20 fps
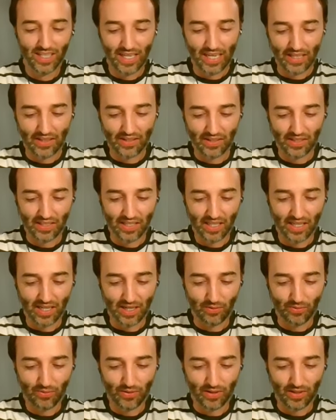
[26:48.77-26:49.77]
I think they
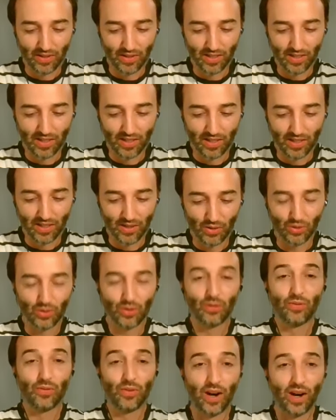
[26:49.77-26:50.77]
have a lot
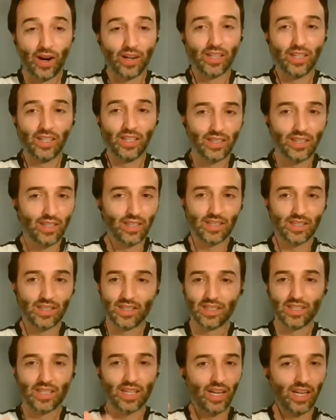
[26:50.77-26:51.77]
of architects,
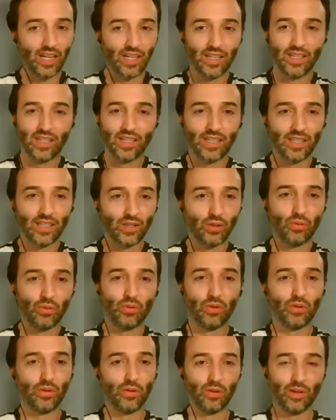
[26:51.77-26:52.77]
designers, and so
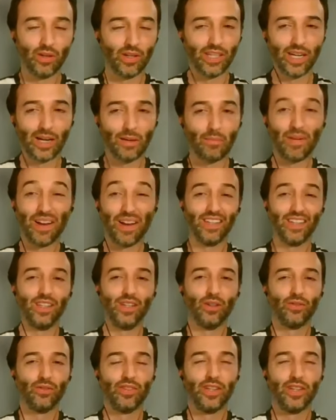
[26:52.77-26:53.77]
on. There are
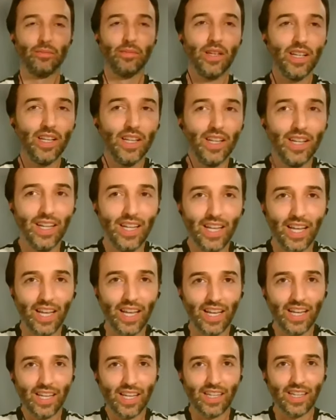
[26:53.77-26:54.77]
plenty of them.
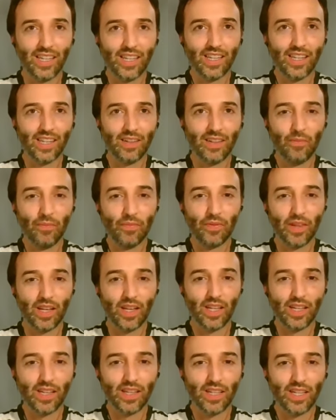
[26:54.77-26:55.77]
And
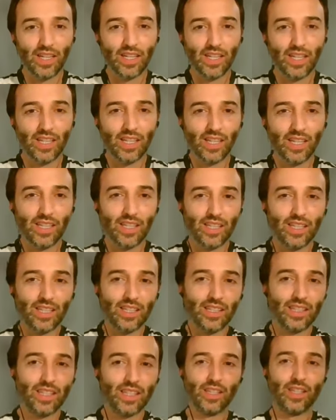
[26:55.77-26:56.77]

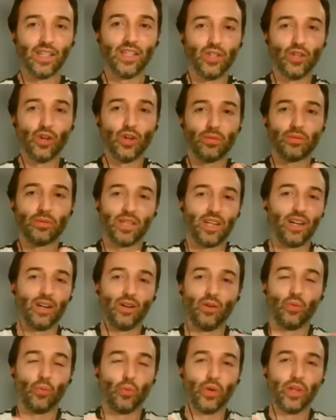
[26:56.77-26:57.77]
the jobs are
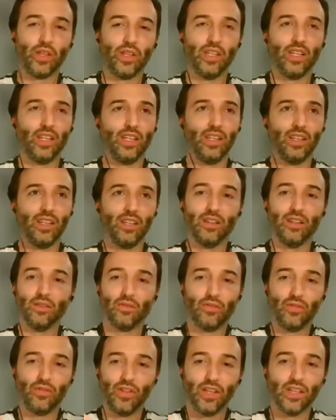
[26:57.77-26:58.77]
already
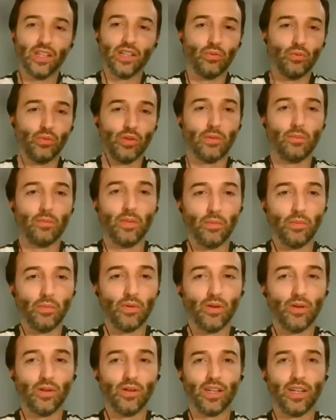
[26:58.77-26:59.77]
filled with
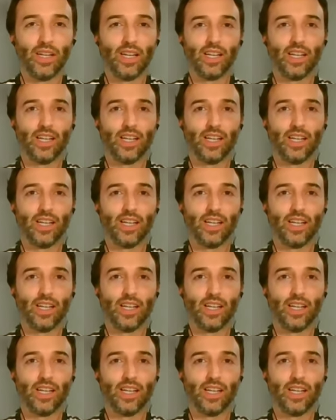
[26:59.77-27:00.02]
people.